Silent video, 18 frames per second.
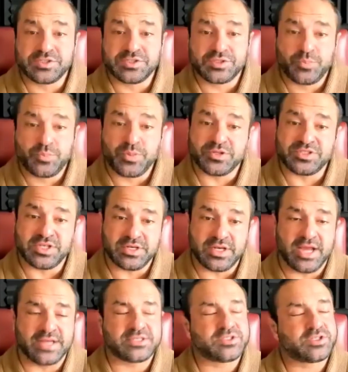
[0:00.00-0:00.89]
super
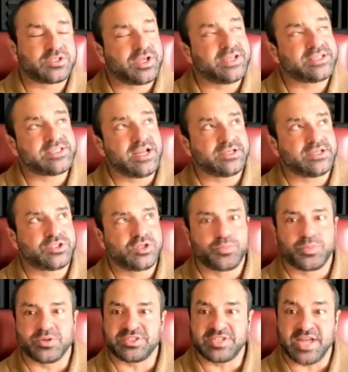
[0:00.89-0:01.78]
it's not
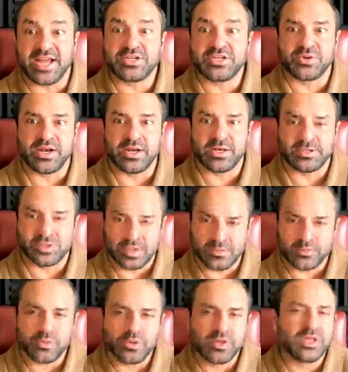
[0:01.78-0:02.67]
super saturated. So
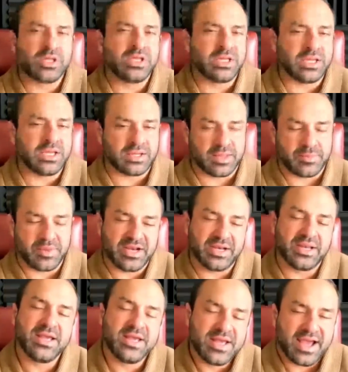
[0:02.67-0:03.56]
I'm really, I mean,
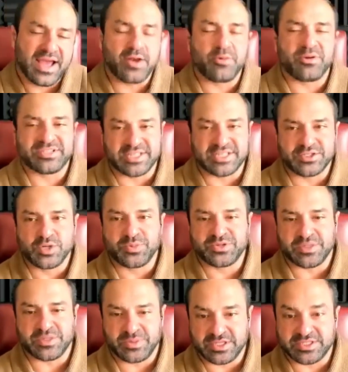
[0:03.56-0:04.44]
I don't want to say super,
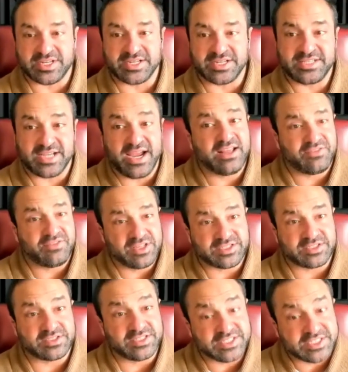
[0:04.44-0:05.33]
but the satiety of this
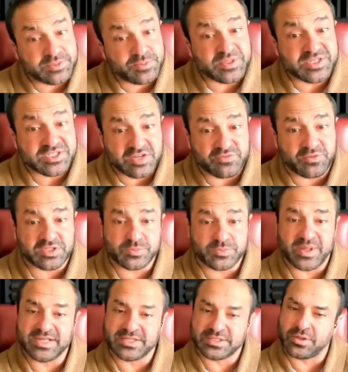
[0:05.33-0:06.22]
specific
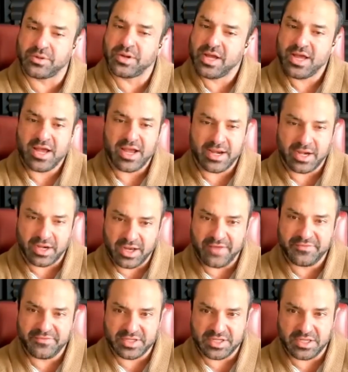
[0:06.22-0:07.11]
space. So I'd
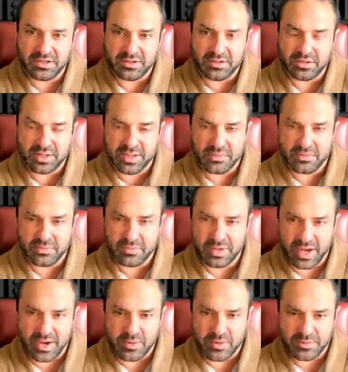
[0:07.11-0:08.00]
love to hear, like,
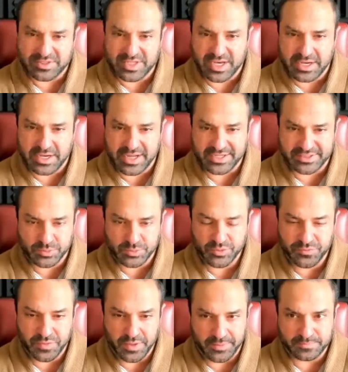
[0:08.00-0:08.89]
kind of what was that next
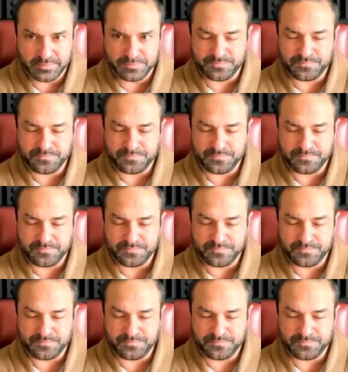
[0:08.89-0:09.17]
move then?